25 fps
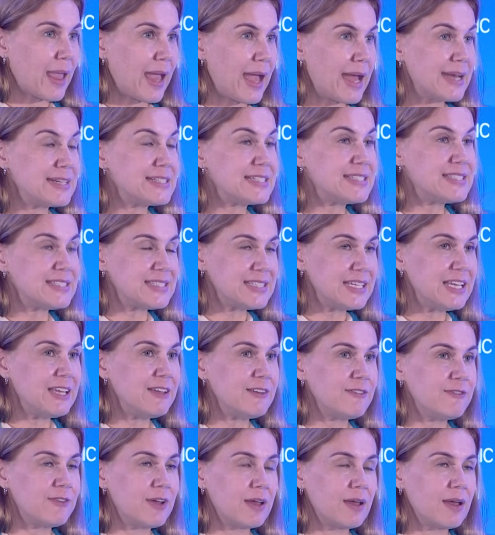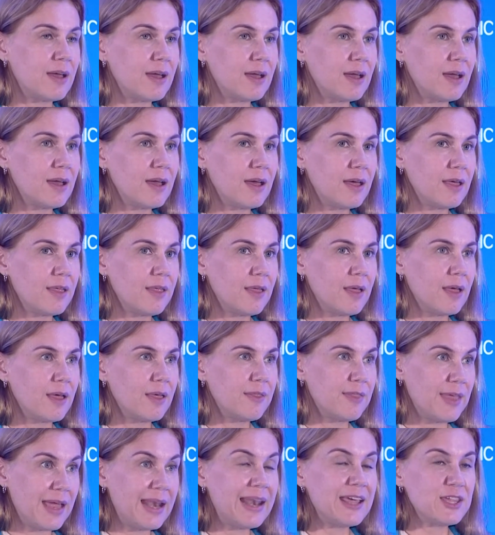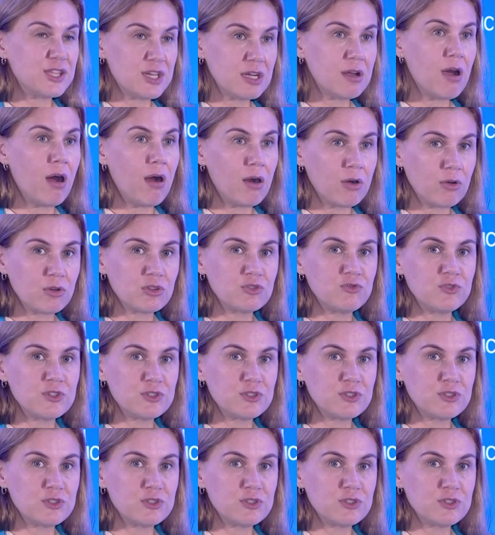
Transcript: receive the LNG cargos